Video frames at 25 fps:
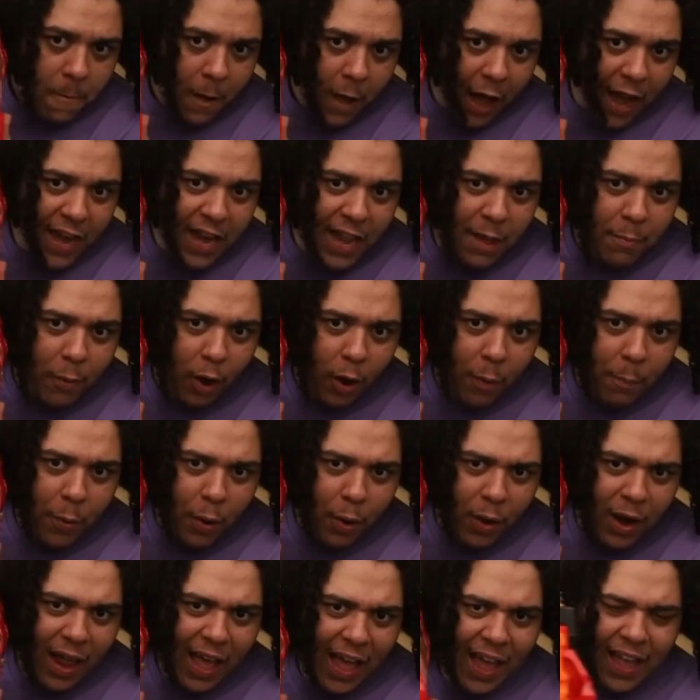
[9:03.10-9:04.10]
I need more
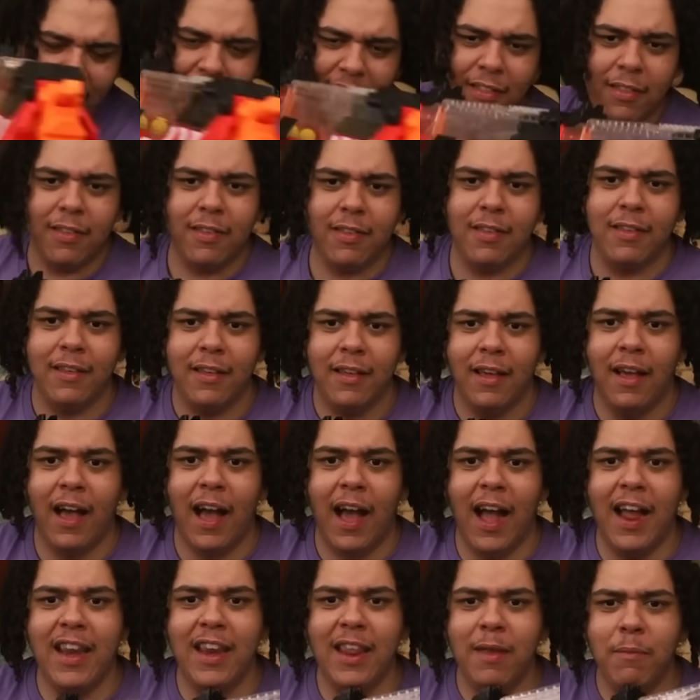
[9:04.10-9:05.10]
bullets.
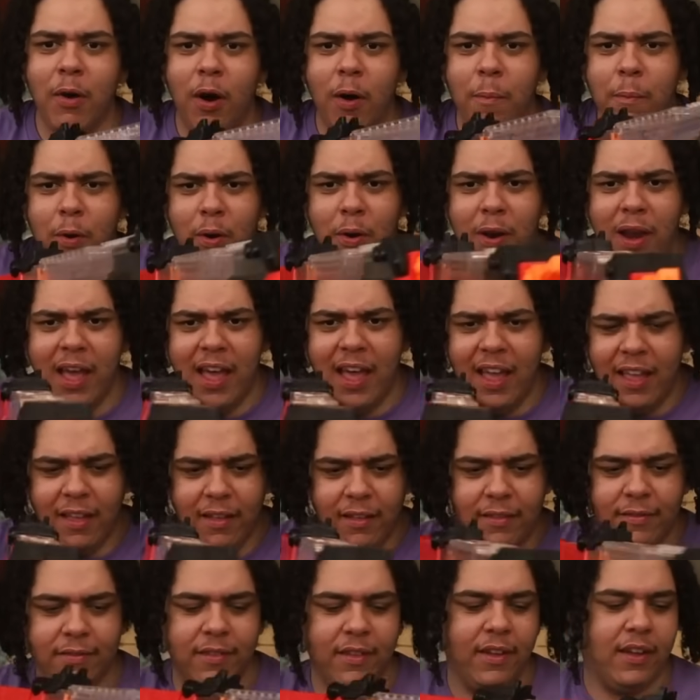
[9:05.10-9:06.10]
I need more bullet.
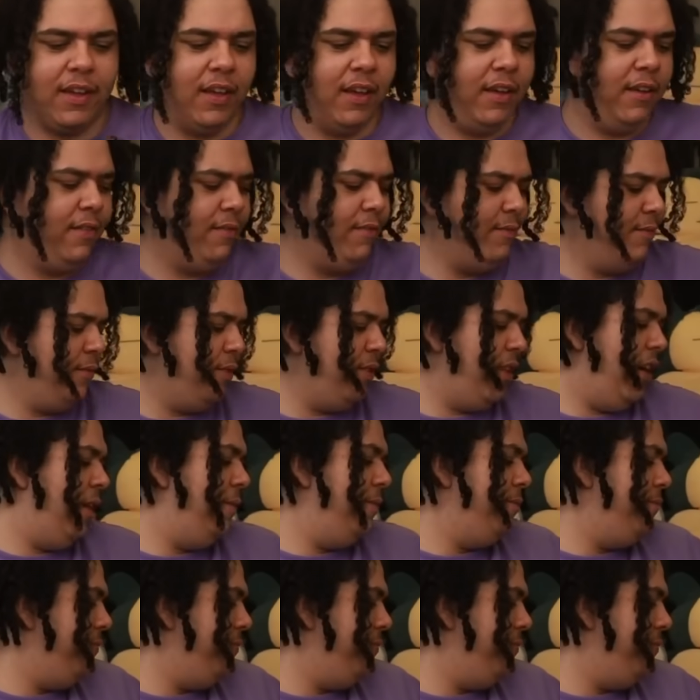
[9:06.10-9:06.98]
Okay, done.